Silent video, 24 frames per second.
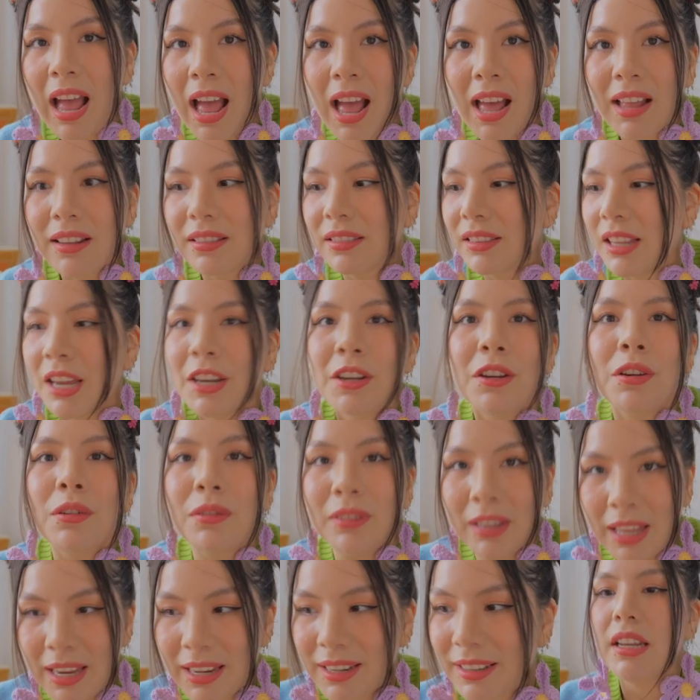hat that
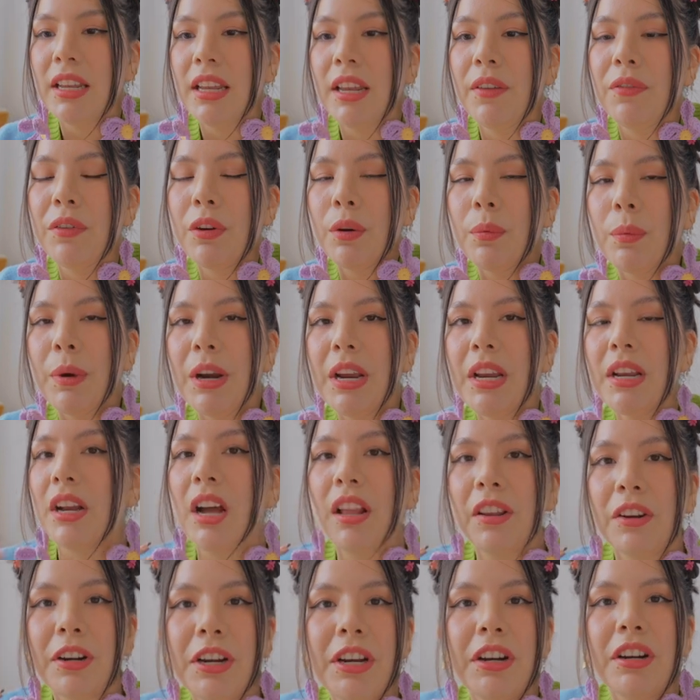you'd like. If you're wearing
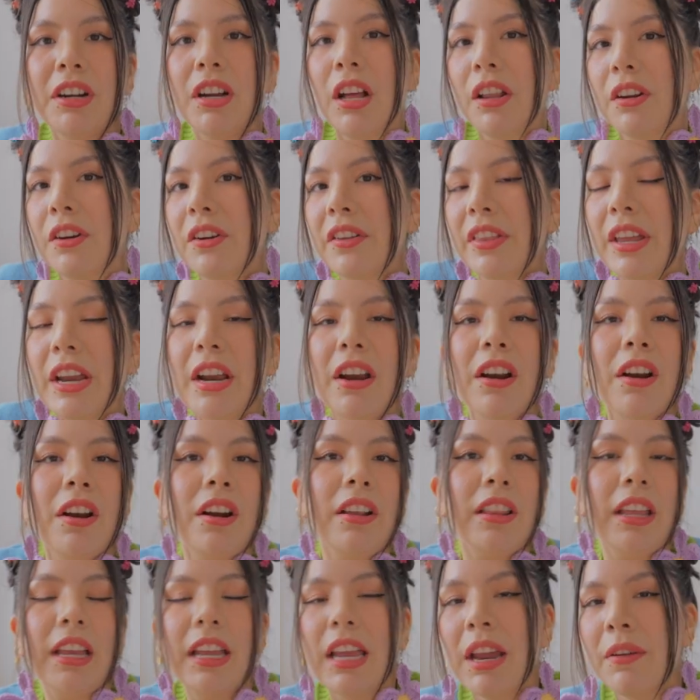color here, color
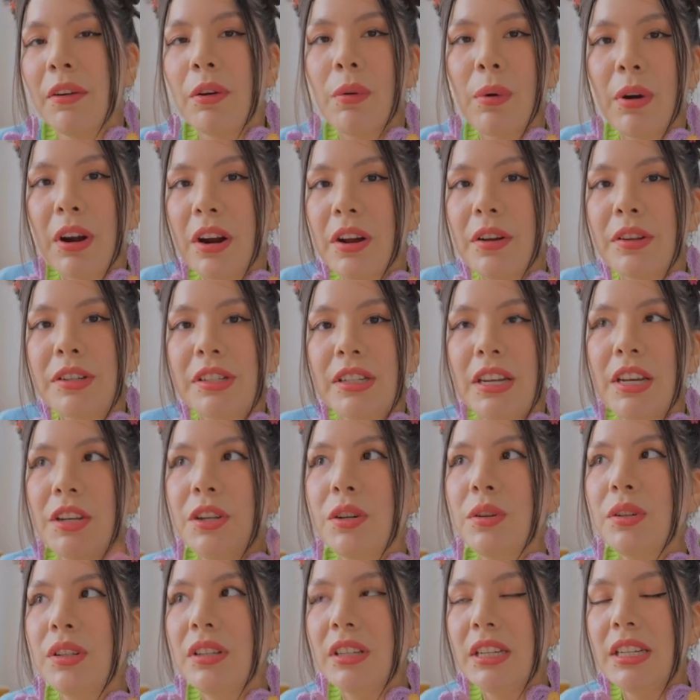there, like everywhere else, and
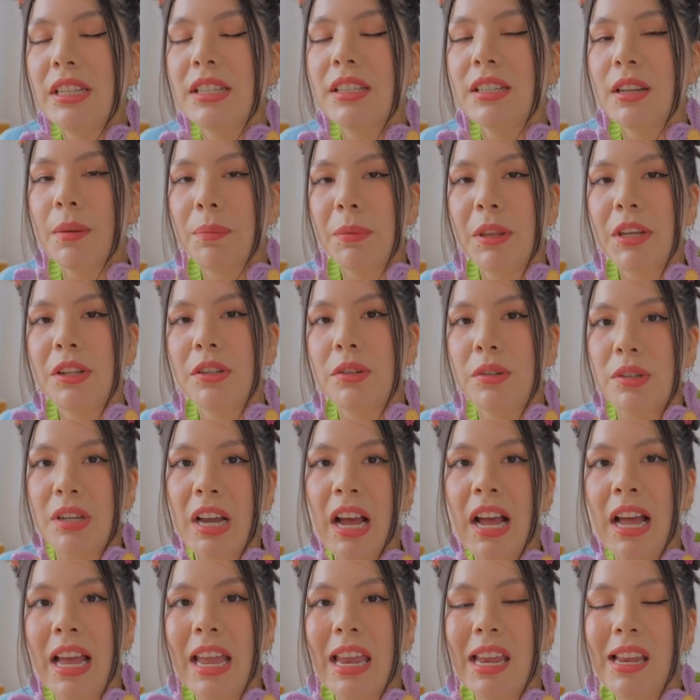you need something to
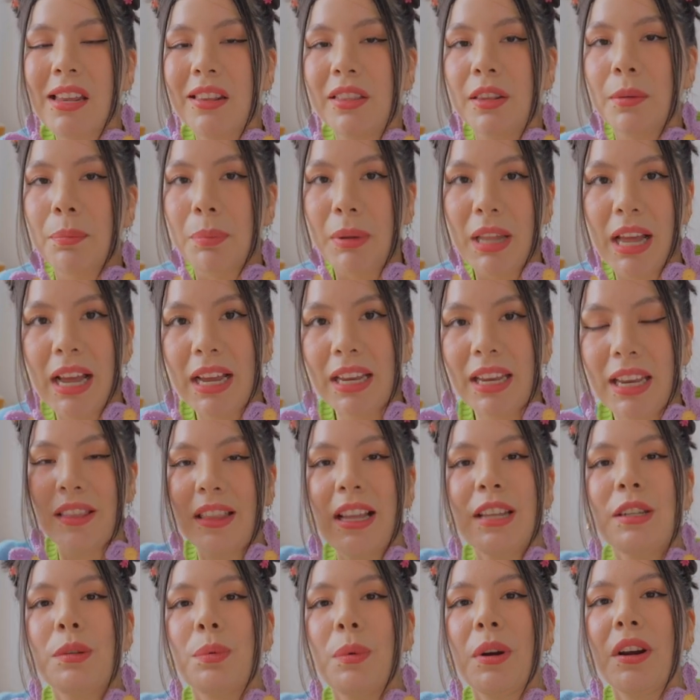tie the black,
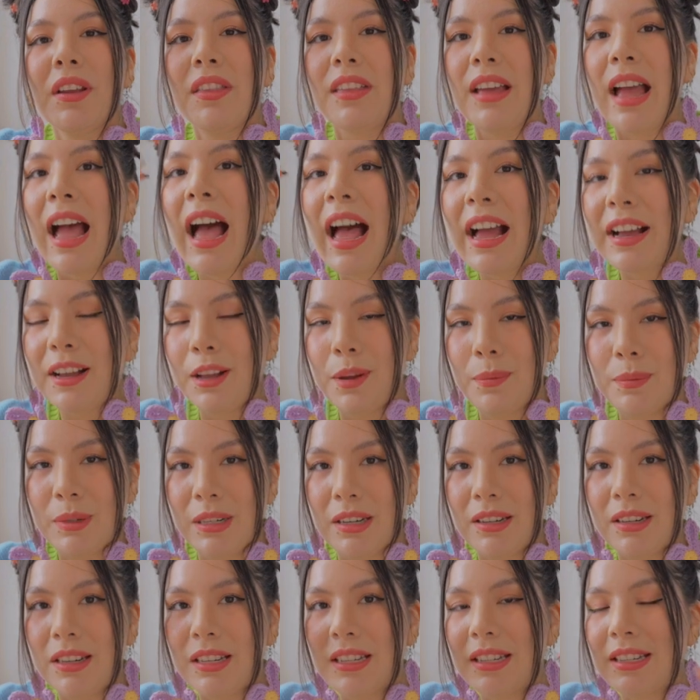that's where the hat comes
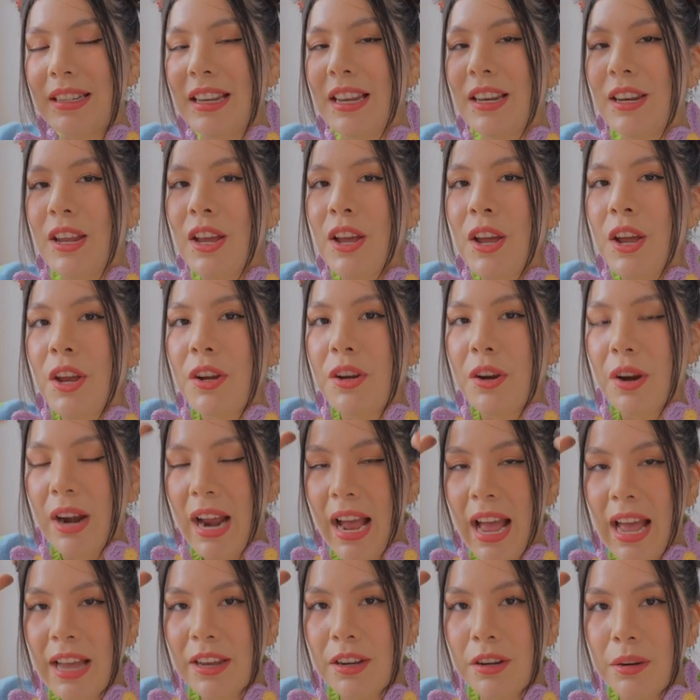in, because then your
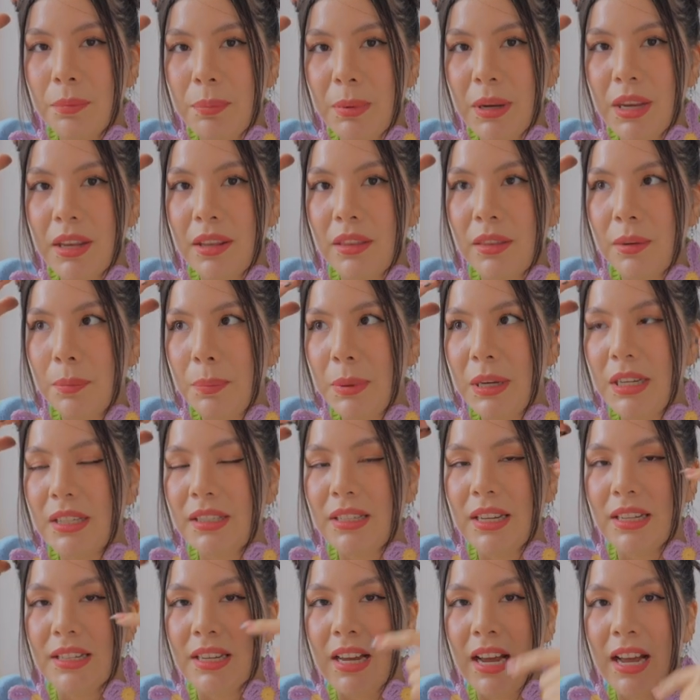hat could be the piece
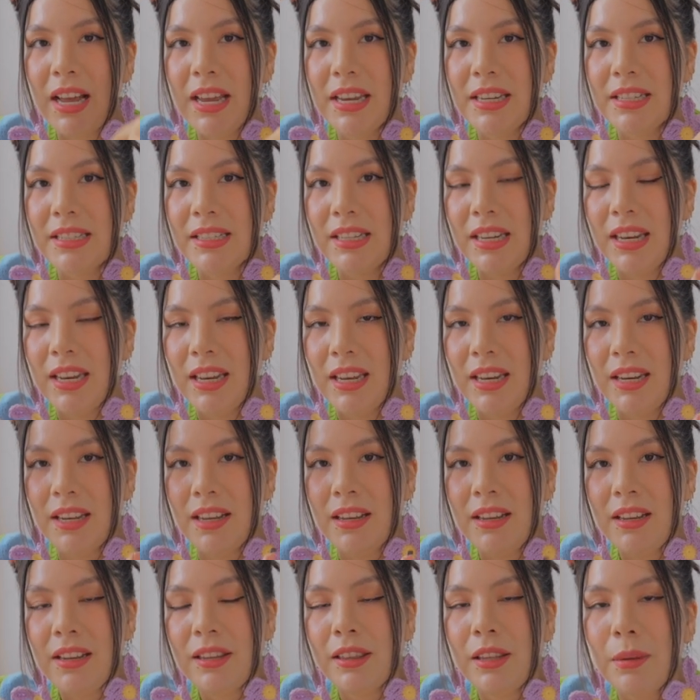that ties in
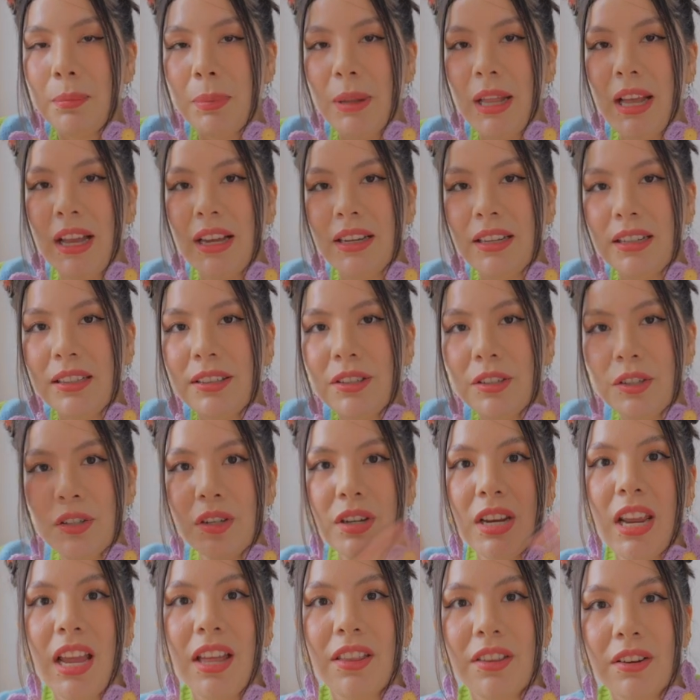the black
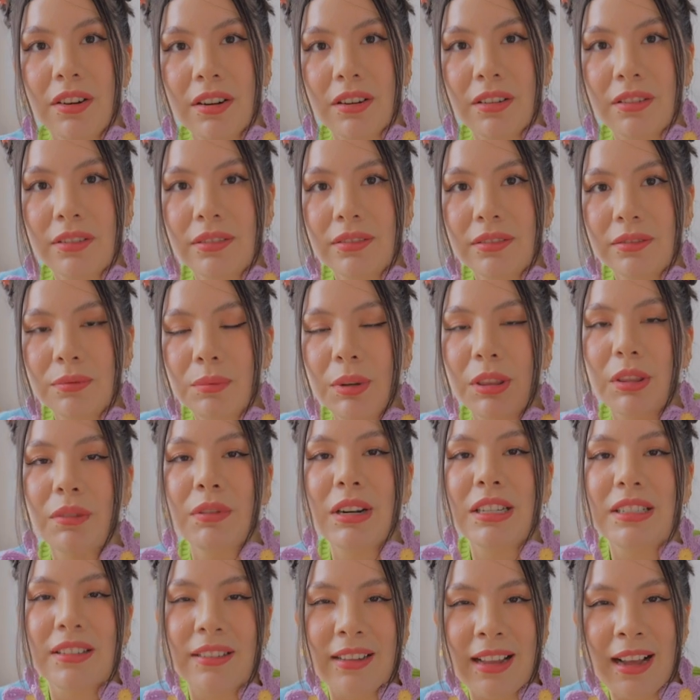together. with the
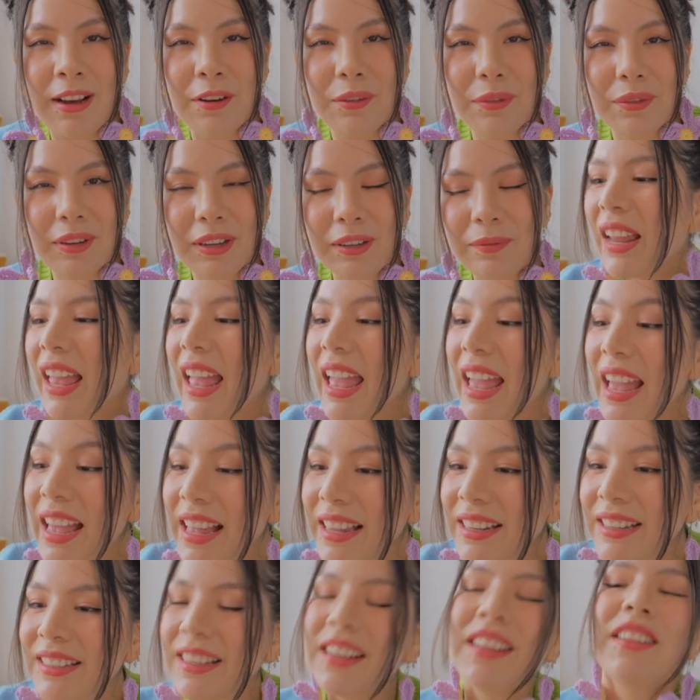rest of the outfit.
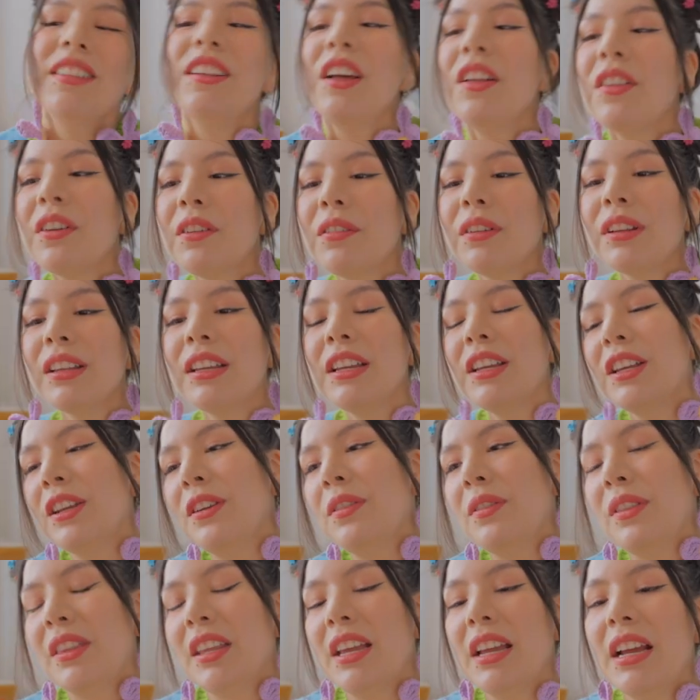And another really
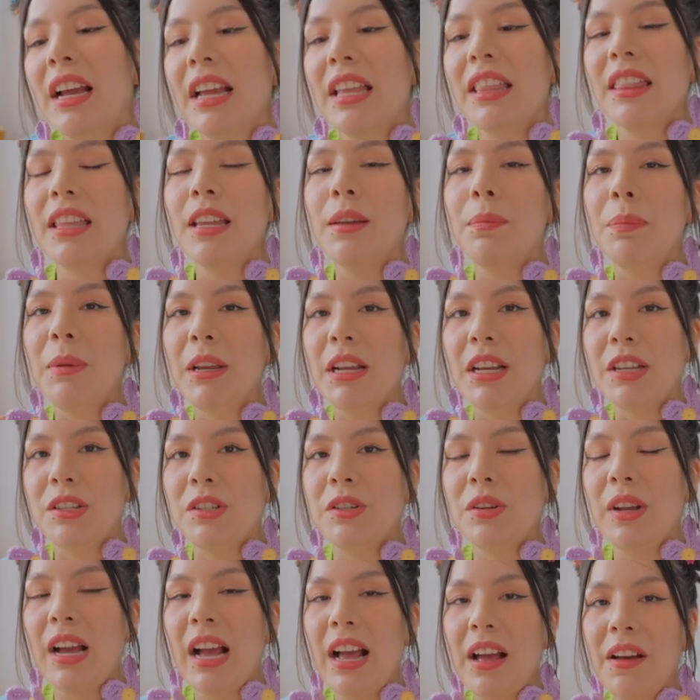cute thing, I think because
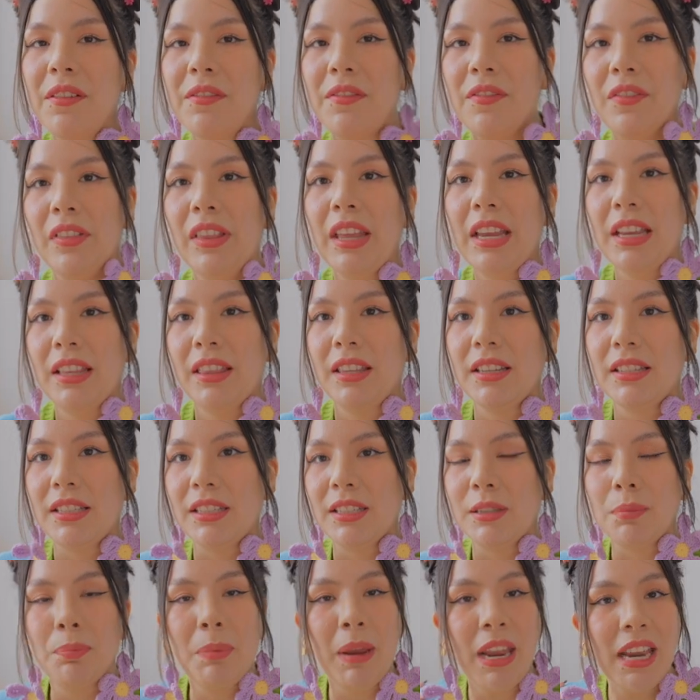you have like this
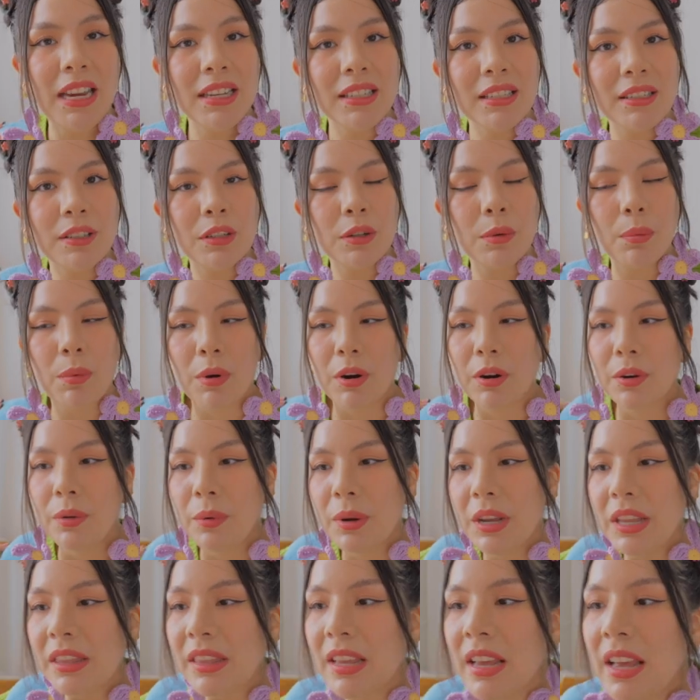space to work
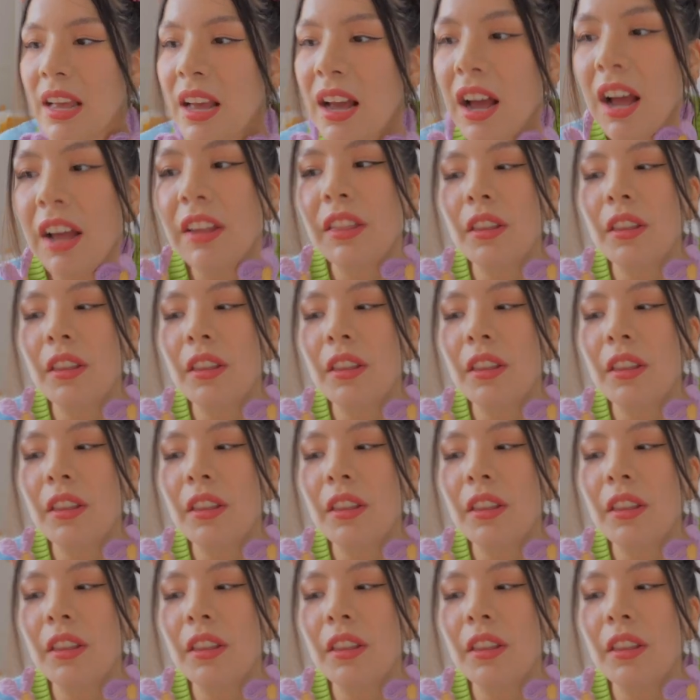with, I